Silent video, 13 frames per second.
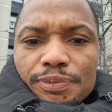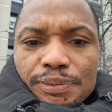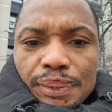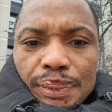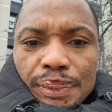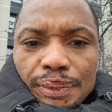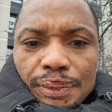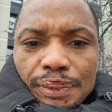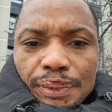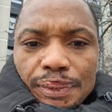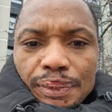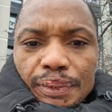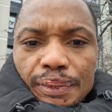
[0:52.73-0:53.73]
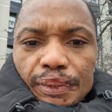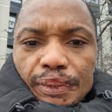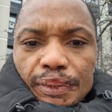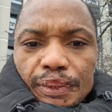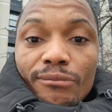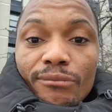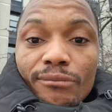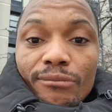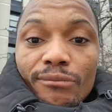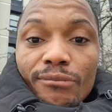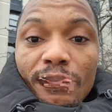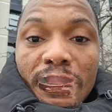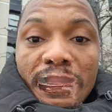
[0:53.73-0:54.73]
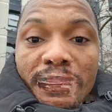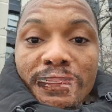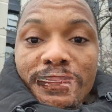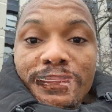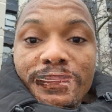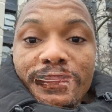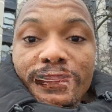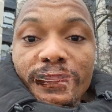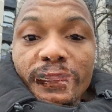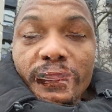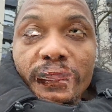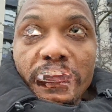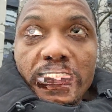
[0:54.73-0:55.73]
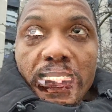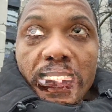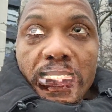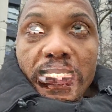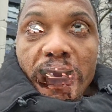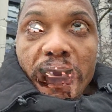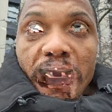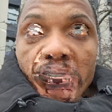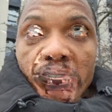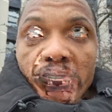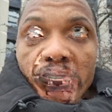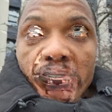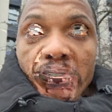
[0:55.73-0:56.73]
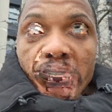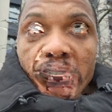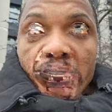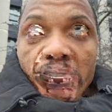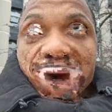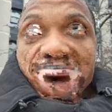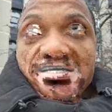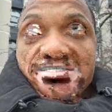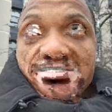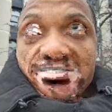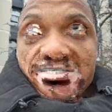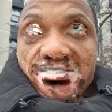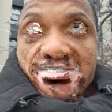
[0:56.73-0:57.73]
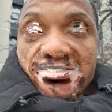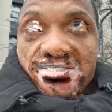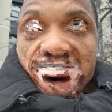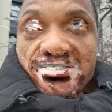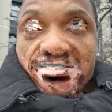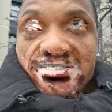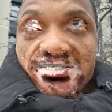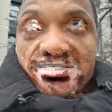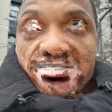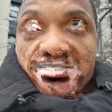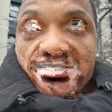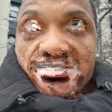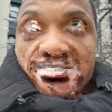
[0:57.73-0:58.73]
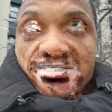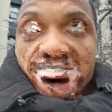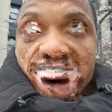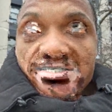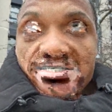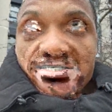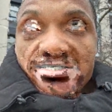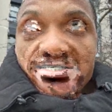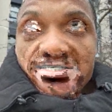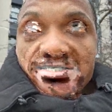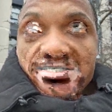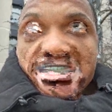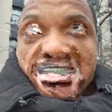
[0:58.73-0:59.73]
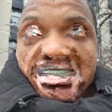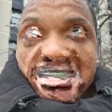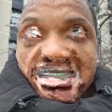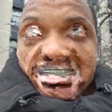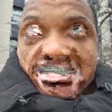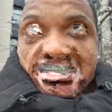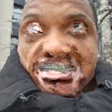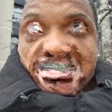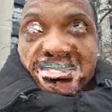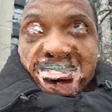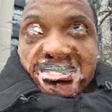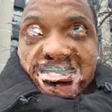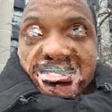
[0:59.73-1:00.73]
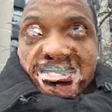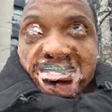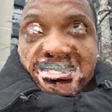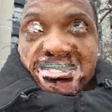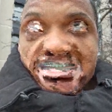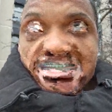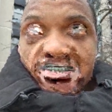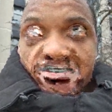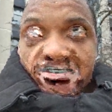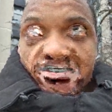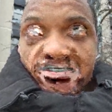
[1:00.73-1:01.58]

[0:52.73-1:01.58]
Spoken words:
that you have the ability, you have the skill to communicate to